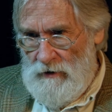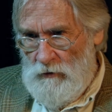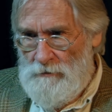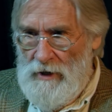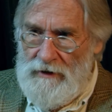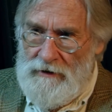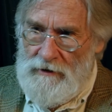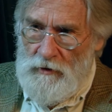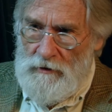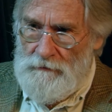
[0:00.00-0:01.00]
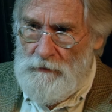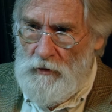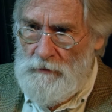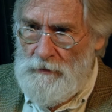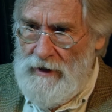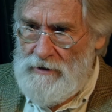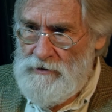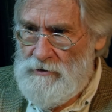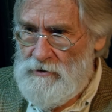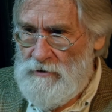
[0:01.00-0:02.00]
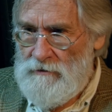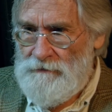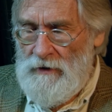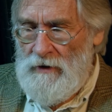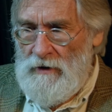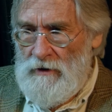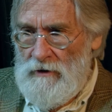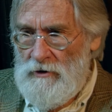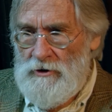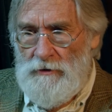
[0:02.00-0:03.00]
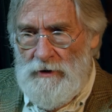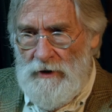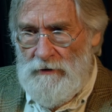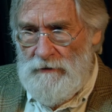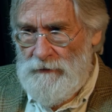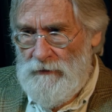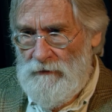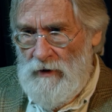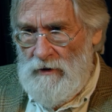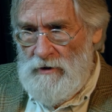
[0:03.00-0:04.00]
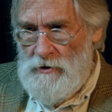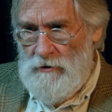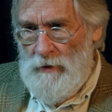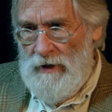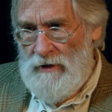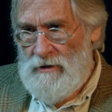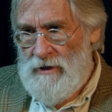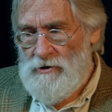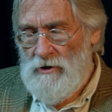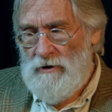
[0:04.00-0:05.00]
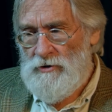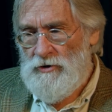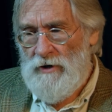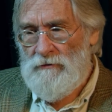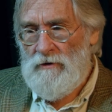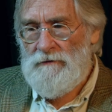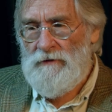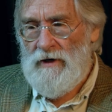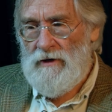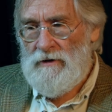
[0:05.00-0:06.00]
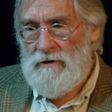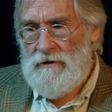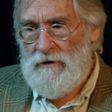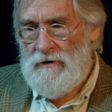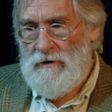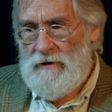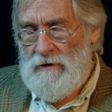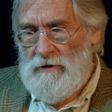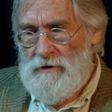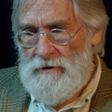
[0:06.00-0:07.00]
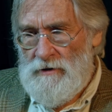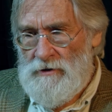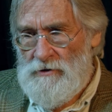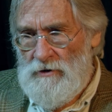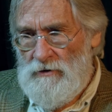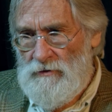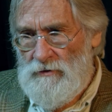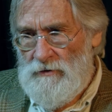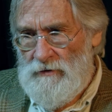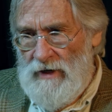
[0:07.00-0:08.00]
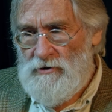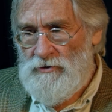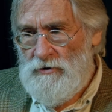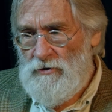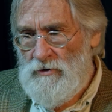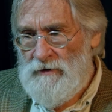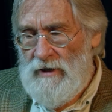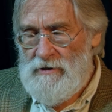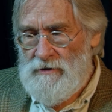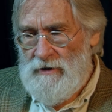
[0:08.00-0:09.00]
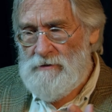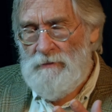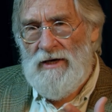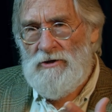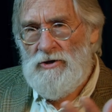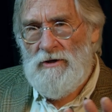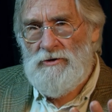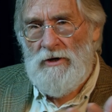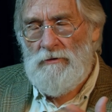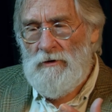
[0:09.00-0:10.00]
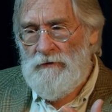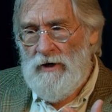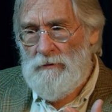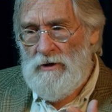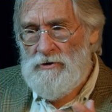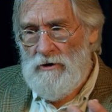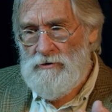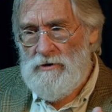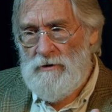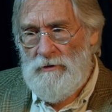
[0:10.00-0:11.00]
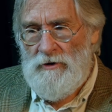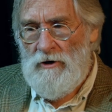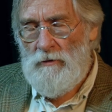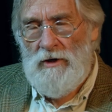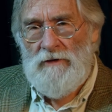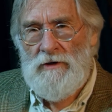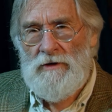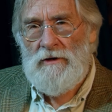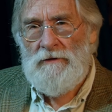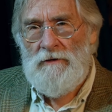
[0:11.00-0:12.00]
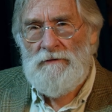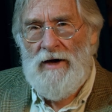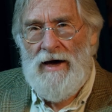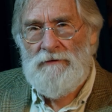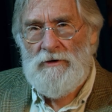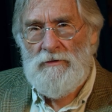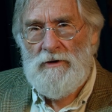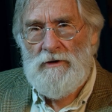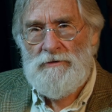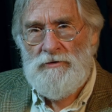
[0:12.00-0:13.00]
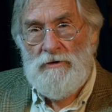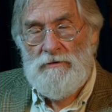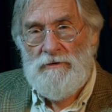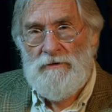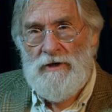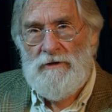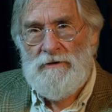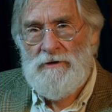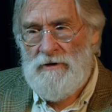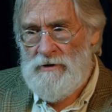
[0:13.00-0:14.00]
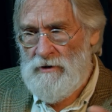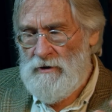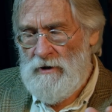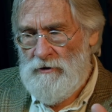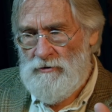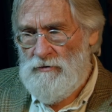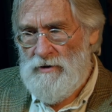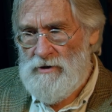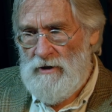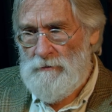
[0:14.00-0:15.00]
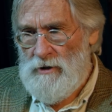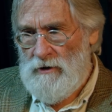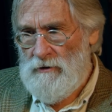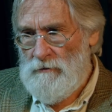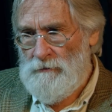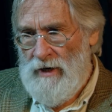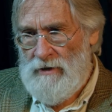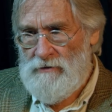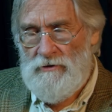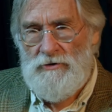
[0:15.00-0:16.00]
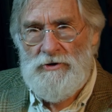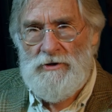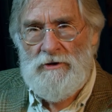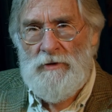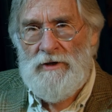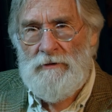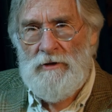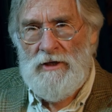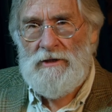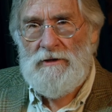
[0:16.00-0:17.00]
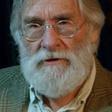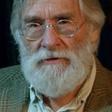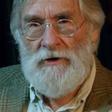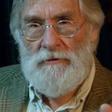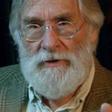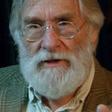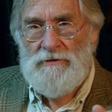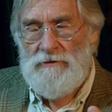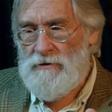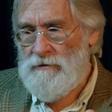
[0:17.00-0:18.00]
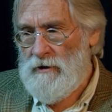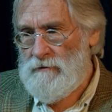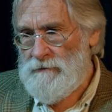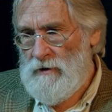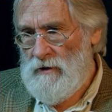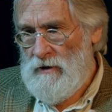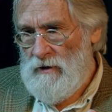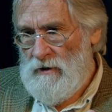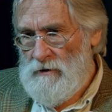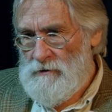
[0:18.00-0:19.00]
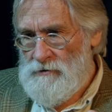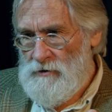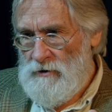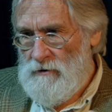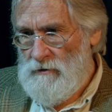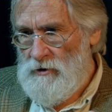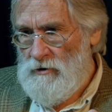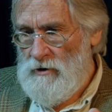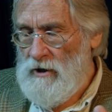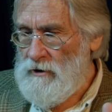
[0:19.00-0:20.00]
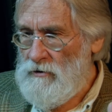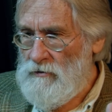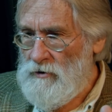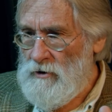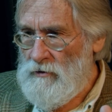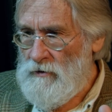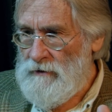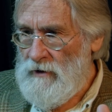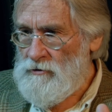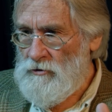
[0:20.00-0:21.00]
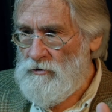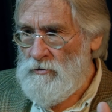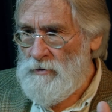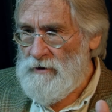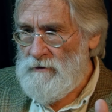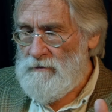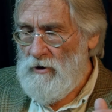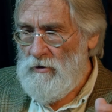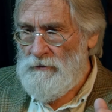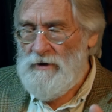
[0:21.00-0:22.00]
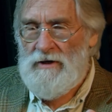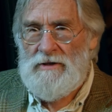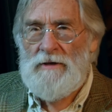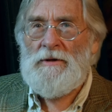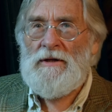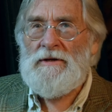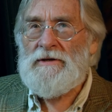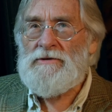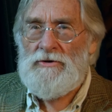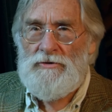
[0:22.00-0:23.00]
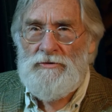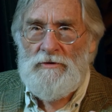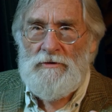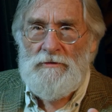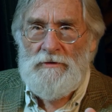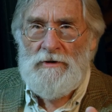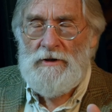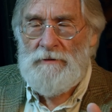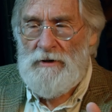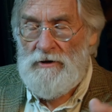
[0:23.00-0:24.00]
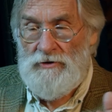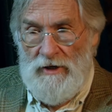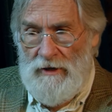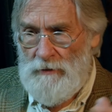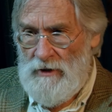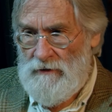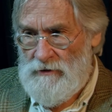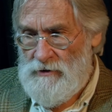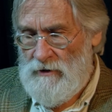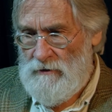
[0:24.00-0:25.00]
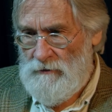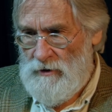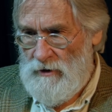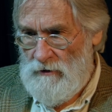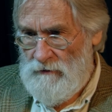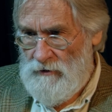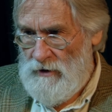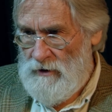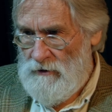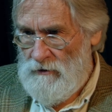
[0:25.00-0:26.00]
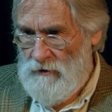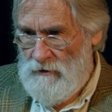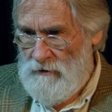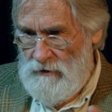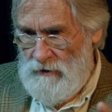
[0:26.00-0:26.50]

When painting, one one passage look to another, so the painting takes on a general effect. So that's true, and that's that's managing the general effect, but it's also simply the only way of of, of, having uh, truth, right? It's the truth isn't in a particular passage; it's in the way they relate to other passages, right? So you could argue, you know, that they're true, but the whole thing typically isn't true uh, because you can't paint the sun with yolk of an egg, or